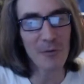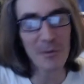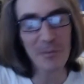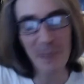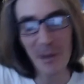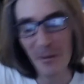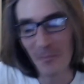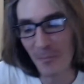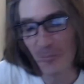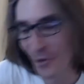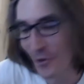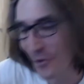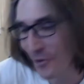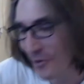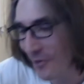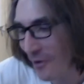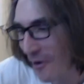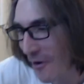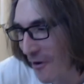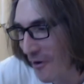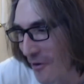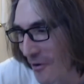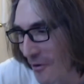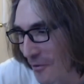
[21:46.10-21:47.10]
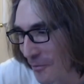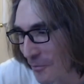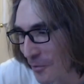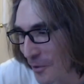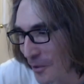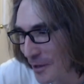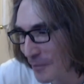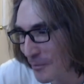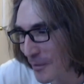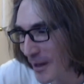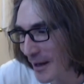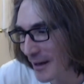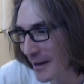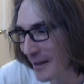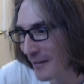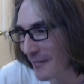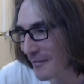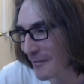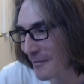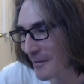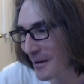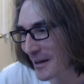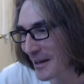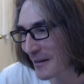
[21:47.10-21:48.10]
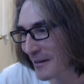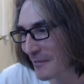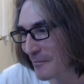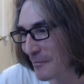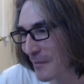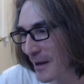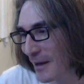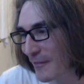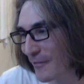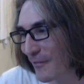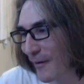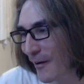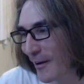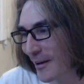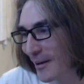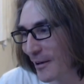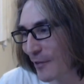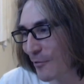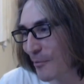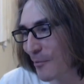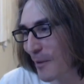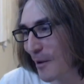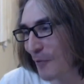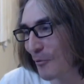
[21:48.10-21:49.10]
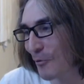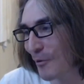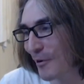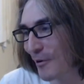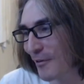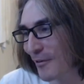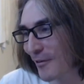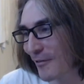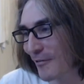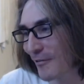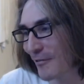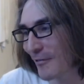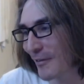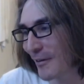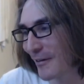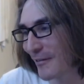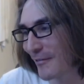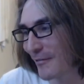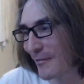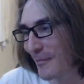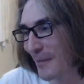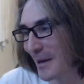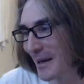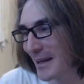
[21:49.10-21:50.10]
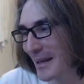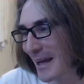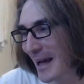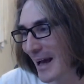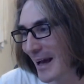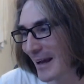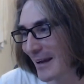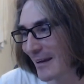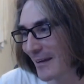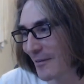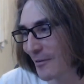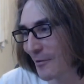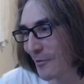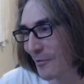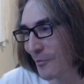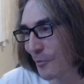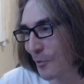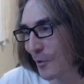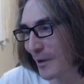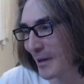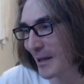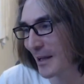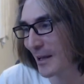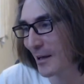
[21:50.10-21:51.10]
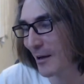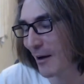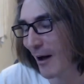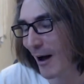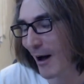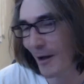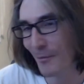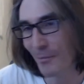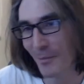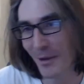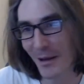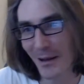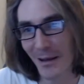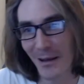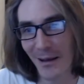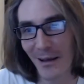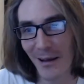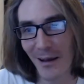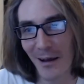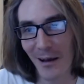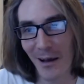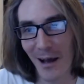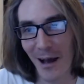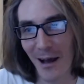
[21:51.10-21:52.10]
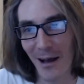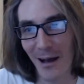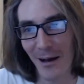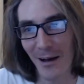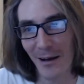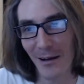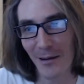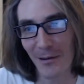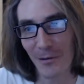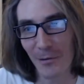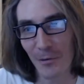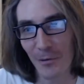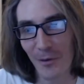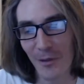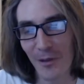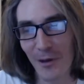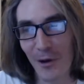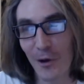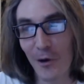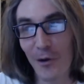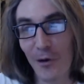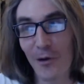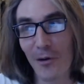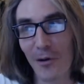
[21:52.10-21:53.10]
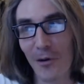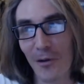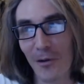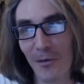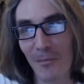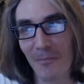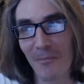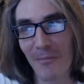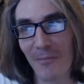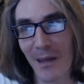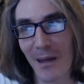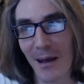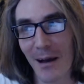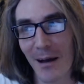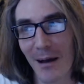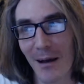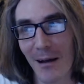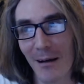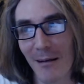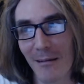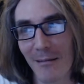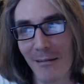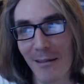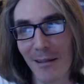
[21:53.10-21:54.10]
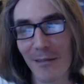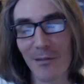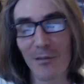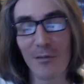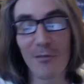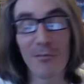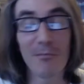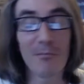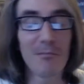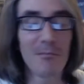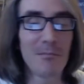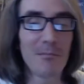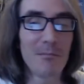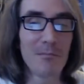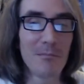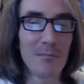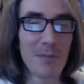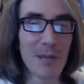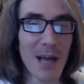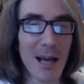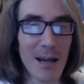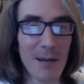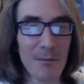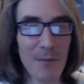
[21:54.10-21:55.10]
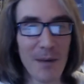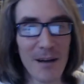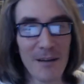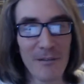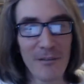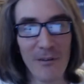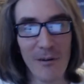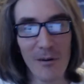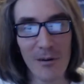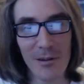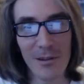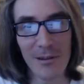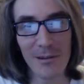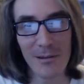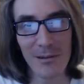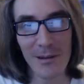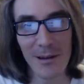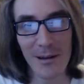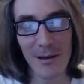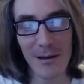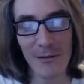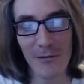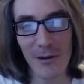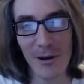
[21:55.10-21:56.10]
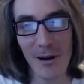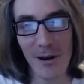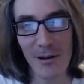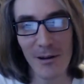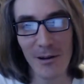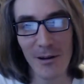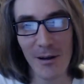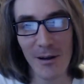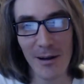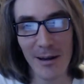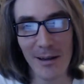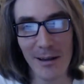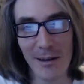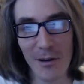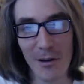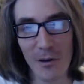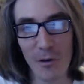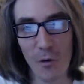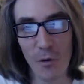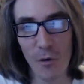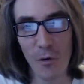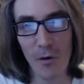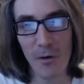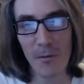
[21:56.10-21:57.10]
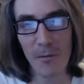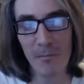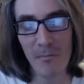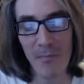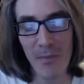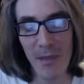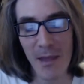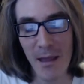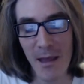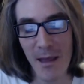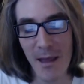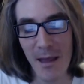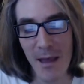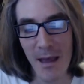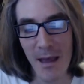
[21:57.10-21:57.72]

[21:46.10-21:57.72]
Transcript: I remember, one of my fondest memories of my dad is when he caught me with a girl. That's kind of my fault for not locking the door.